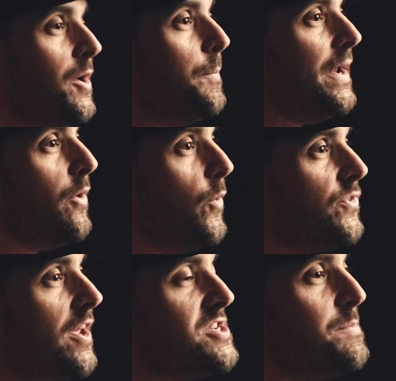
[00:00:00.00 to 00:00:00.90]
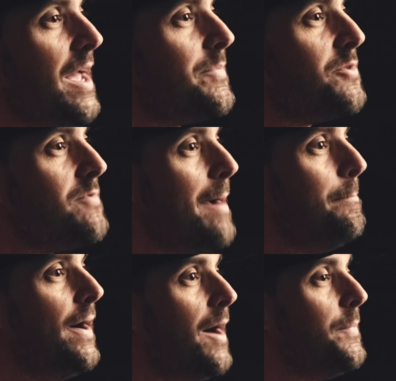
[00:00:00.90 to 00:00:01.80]
but also to be able to
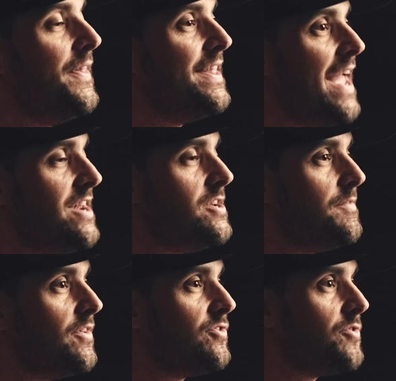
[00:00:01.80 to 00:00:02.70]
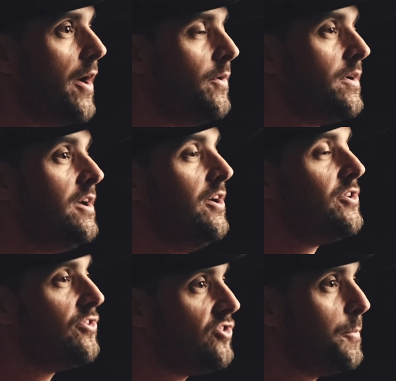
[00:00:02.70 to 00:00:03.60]
ramp up at the end of the stroke
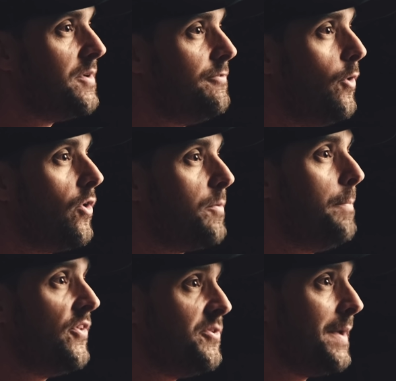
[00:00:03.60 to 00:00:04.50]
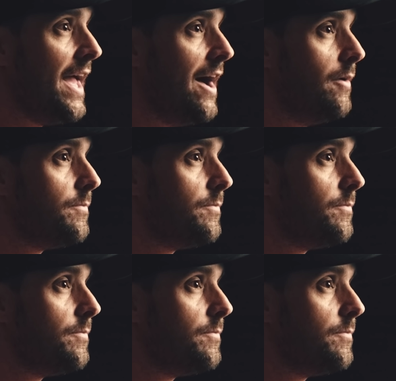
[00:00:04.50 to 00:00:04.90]
to stop your fork bottoming out.